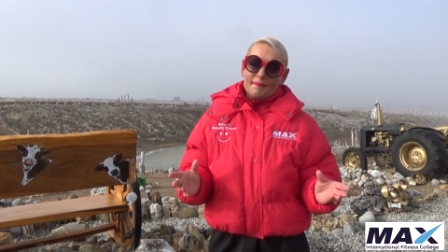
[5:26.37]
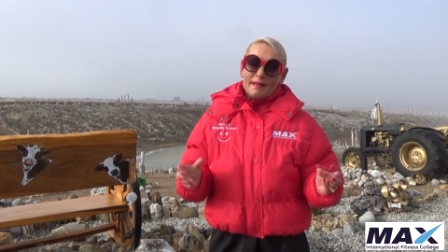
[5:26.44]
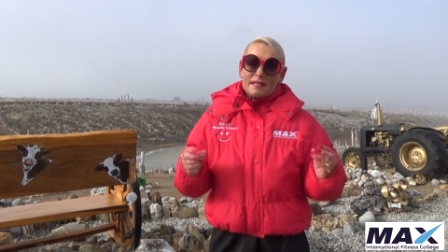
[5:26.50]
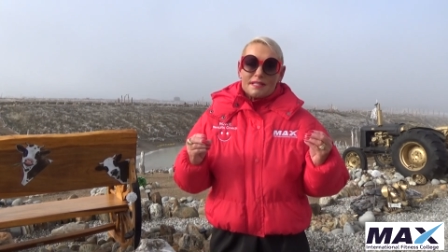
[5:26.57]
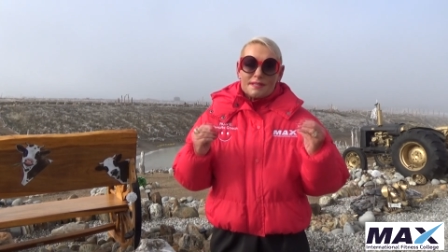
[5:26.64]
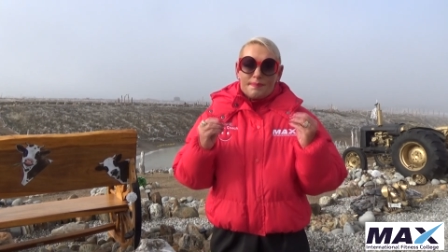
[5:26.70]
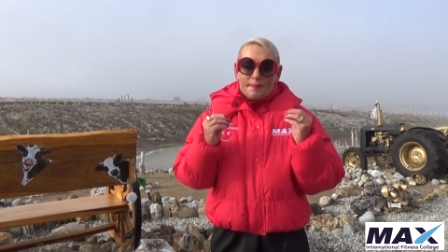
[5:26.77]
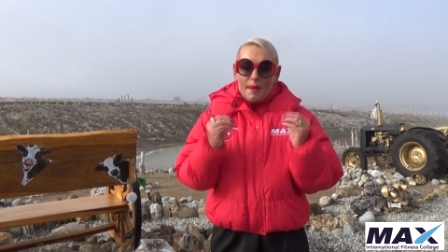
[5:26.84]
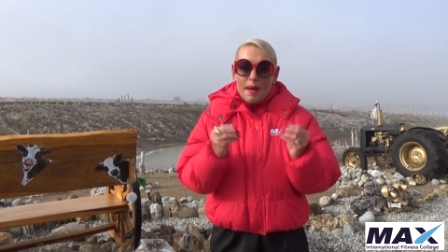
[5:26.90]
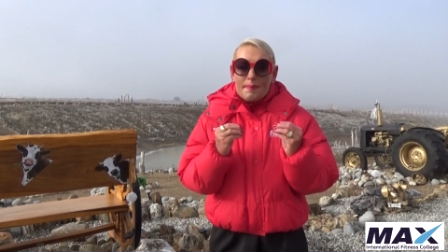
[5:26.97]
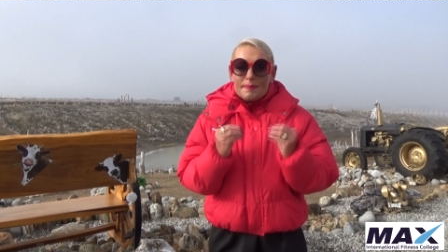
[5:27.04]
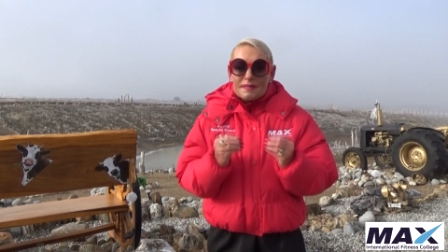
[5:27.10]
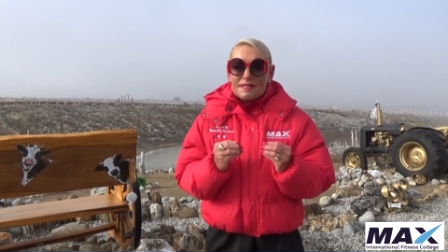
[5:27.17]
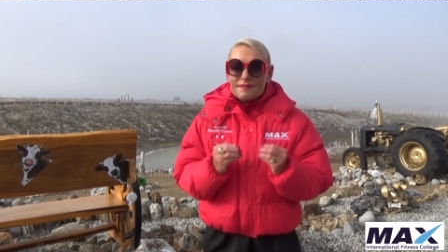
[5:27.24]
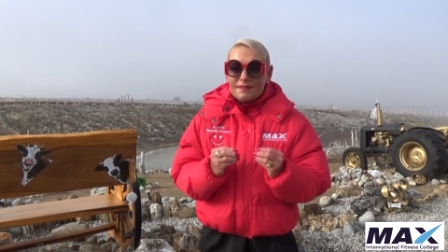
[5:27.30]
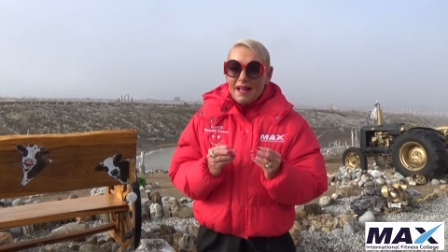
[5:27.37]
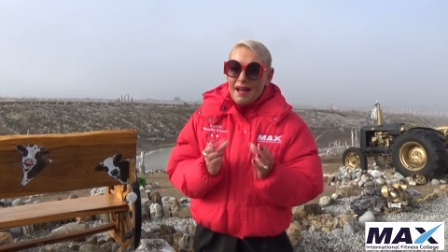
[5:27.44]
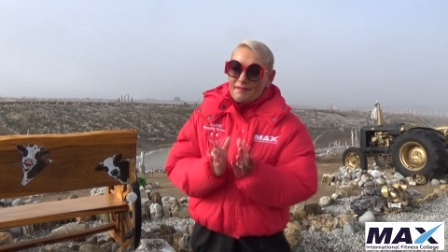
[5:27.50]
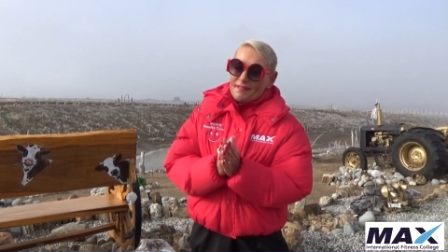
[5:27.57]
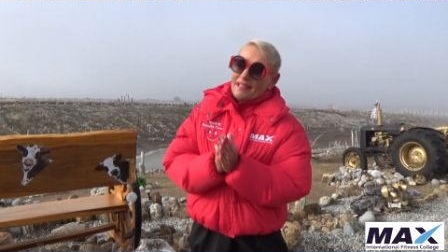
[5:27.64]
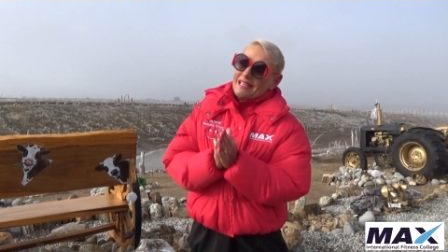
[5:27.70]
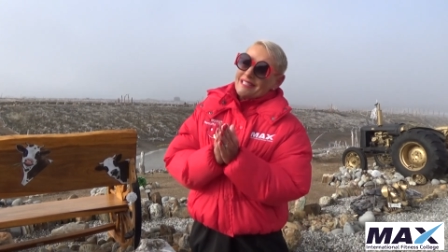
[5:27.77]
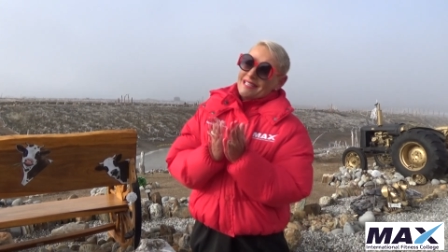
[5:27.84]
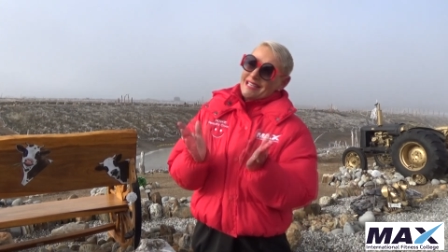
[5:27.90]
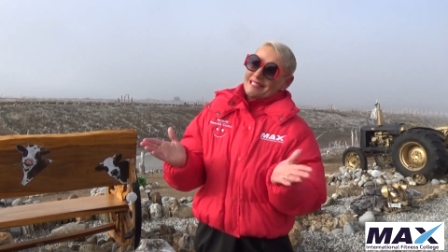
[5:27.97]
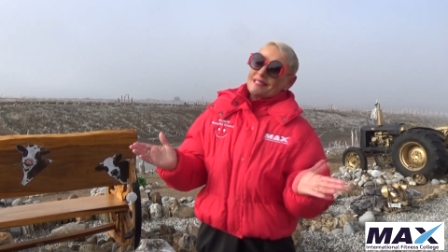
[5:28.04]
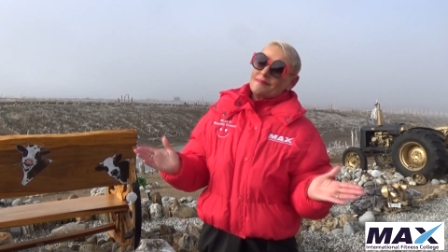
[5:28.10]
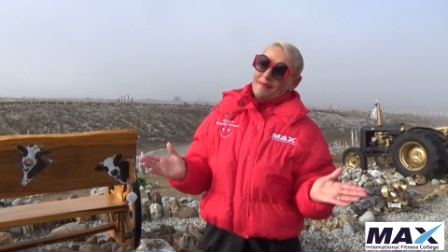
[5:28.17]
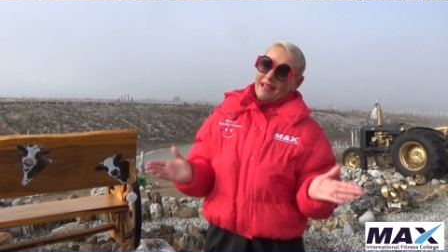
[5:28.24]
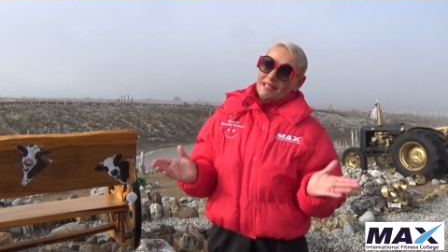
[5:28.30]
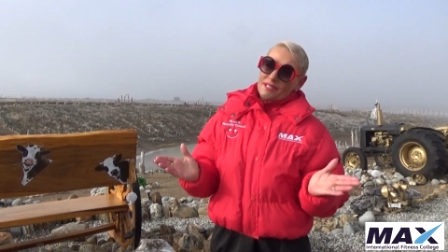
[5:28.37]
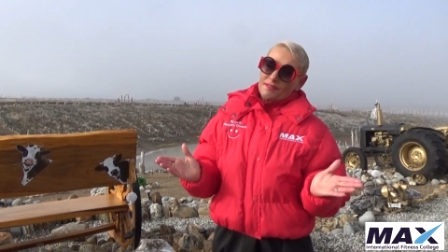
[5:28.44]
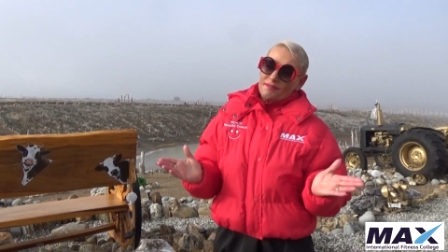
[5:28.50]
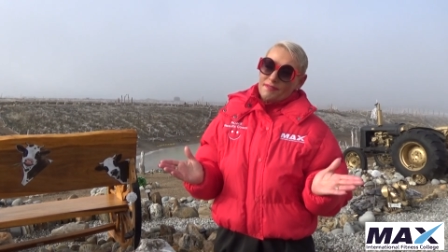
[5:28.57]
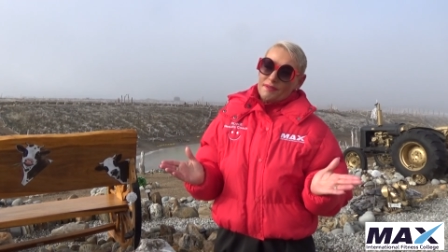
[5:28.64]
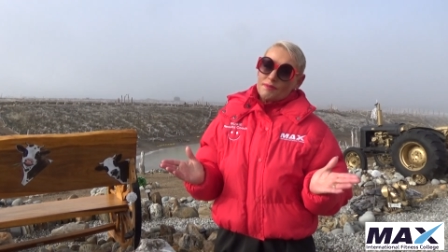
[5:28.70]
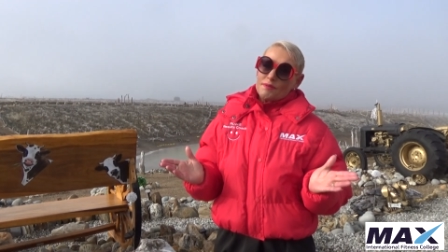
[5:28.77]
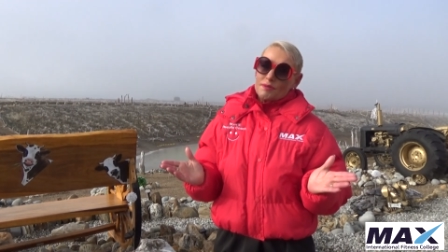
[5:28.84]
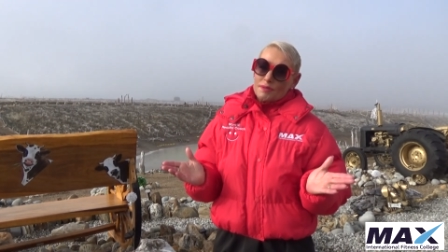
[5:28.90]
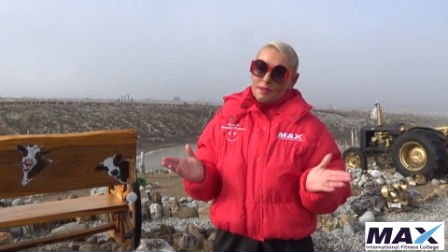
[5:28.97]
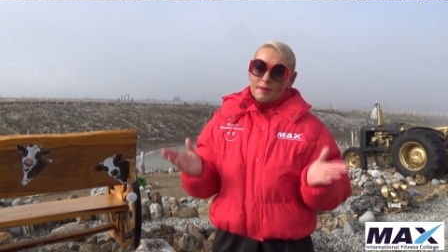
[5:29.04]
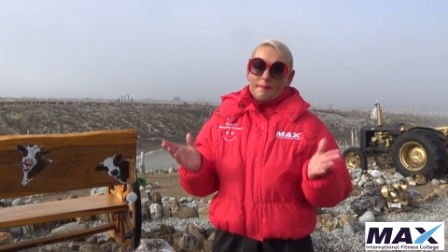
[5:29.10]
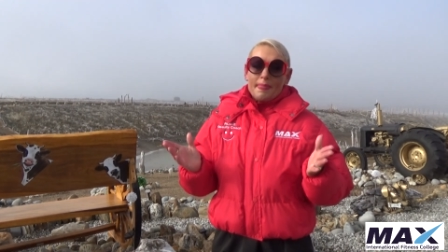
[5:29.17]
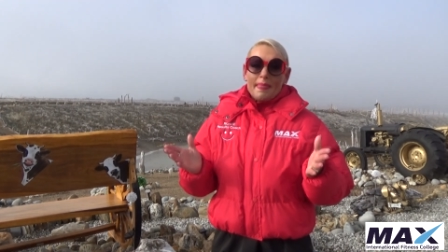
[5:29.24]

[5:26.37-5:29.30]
Because the purpose of laughing is yes, it makes you feel good.